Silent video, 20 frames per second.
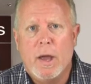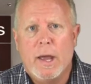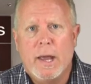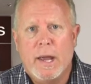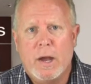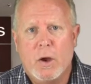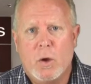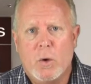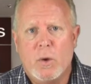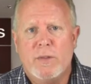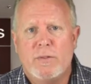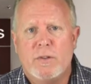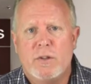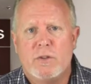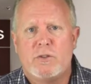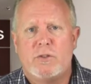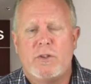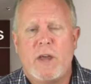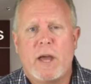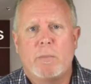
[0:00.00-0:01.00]
Here in
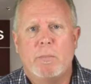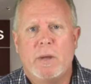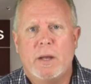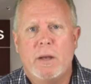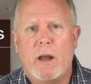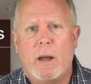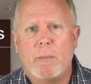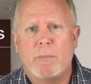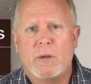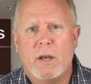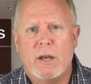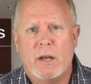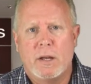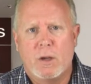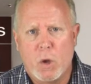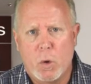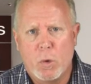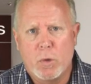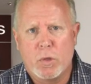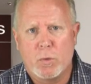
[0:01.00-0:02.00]
this segment, I'm going to
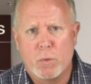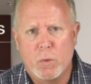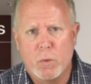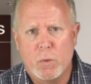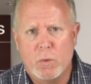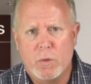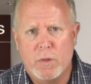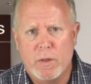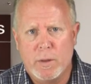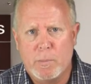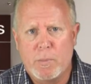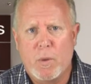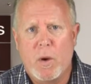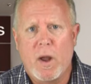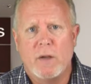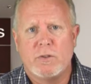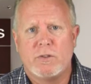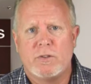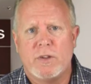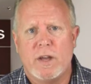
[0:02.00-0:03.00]
go through the
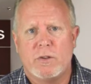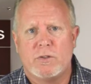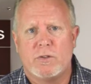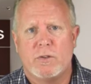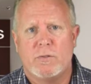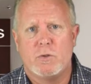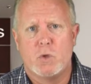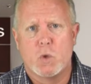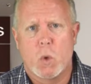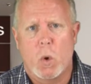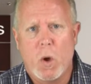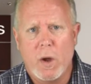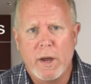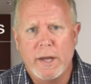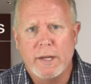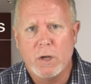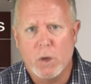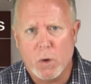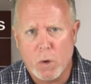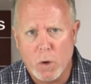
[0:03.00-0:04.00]
process of
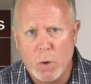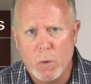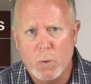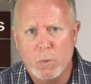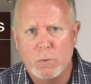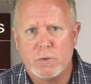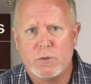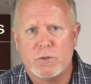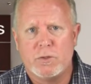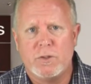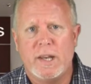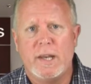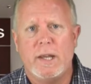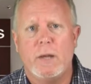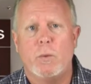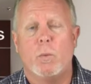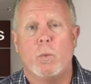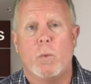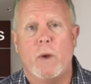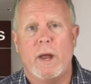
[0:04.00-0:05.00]
drawing your own
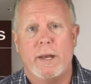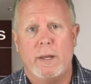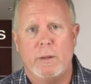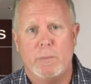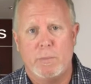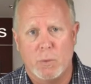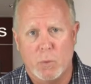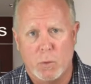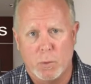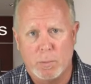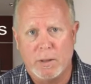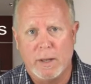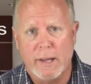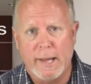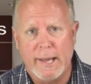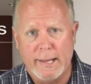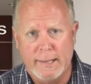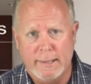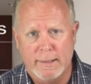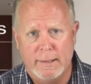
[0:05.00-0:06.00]
city-ready pool
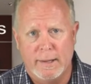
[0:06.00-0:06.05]
plan.